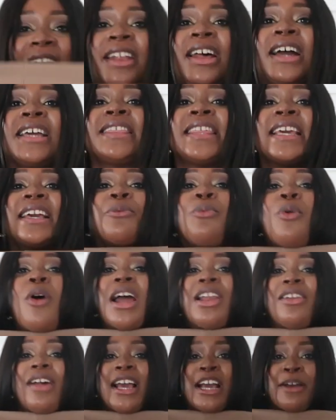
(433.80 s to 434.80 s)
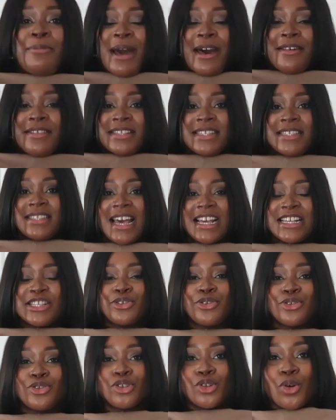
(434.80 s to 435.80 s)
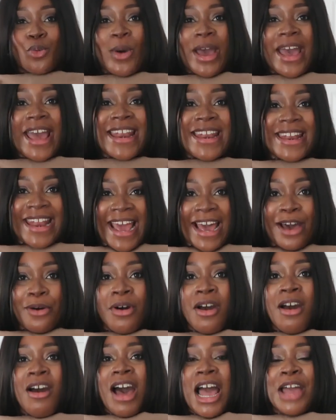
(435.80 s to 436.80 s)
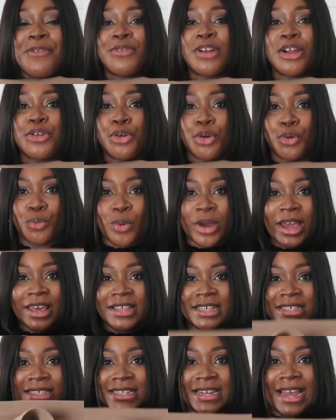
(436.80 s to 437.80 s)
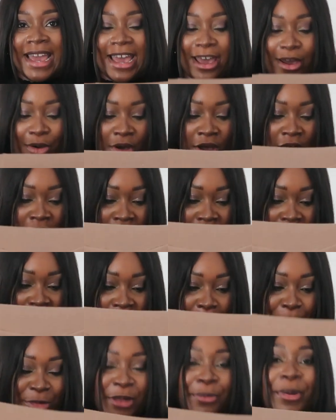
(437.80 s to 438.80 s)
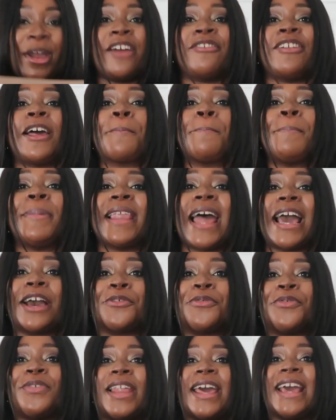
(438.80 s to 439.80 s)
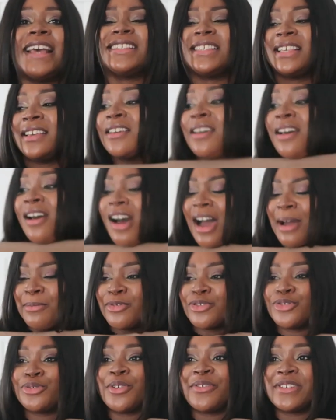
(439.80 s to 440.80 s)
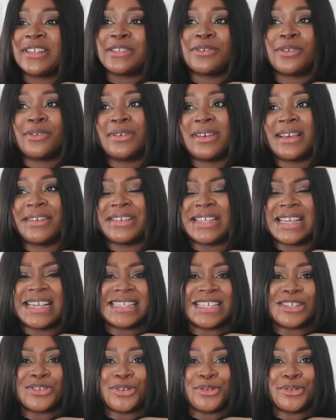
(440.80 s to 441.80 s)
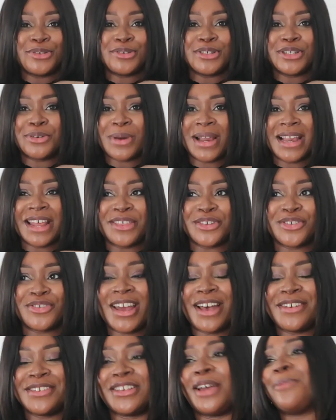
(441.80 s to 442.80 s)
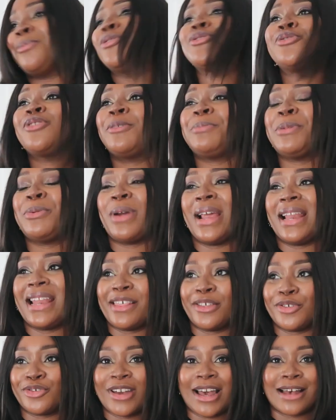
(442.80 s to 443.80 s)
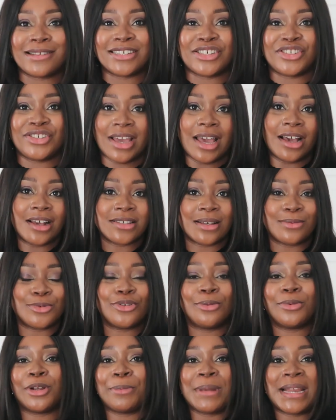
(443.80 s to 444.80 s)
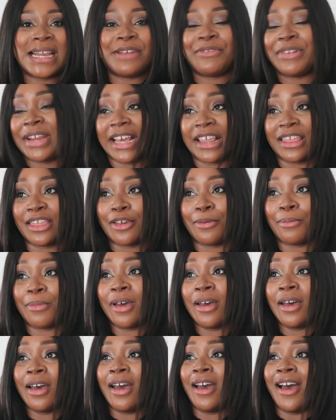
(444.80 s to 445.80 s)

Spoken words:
And I think what I like about this is that it's good to wear now. I feel like you could wear this now with a pair of like black flares. I'm not sure if is it too soon to wear leather trousers? I'm not sure I'd be wearing leather trousers yet, because I'm sure I'm going to be living in them